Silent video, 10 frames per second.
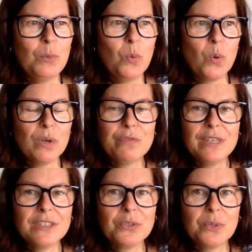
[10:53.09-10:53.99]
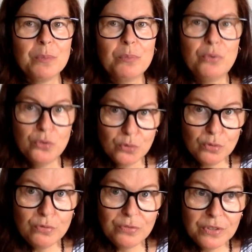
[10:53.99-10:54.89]
that a water fast could
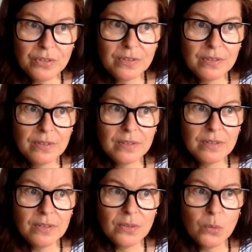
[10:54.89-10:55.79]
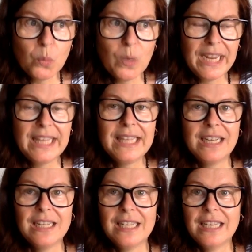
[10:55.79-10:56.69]
improve the
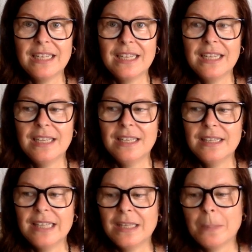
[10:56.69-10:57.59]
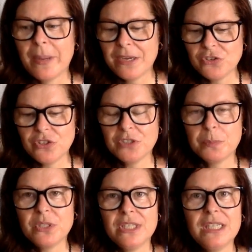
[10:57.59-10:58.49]
way that the
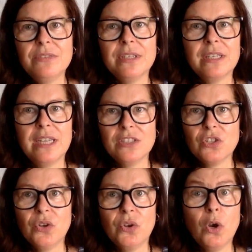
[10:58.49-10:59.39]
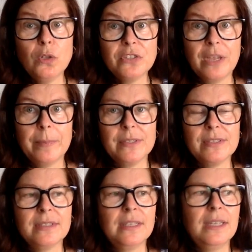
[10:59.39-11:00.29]
patient is perceiving his or her
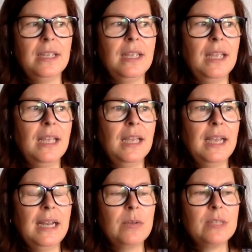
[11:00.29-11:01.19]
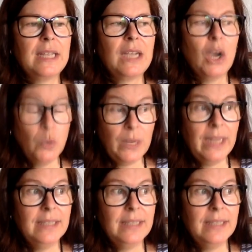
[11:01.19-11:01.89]
Alzheimer's. And I was like,